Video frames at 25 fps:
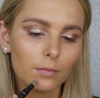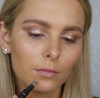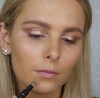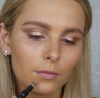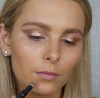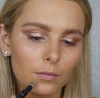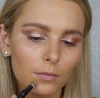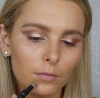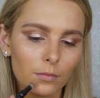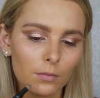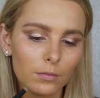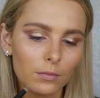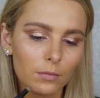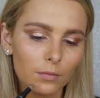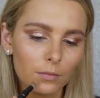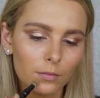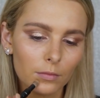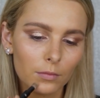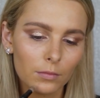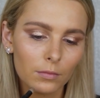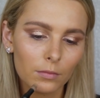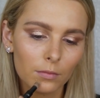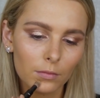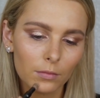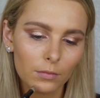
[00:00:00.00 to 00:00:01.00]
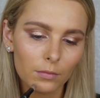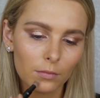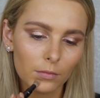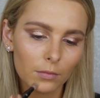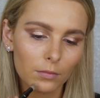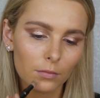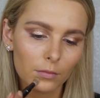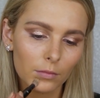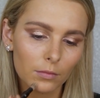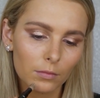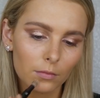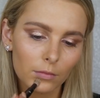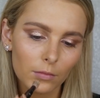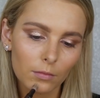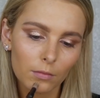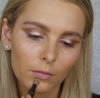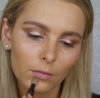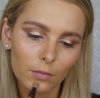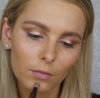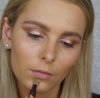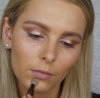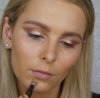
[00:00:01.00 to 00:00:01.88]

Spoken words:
(no one is talking)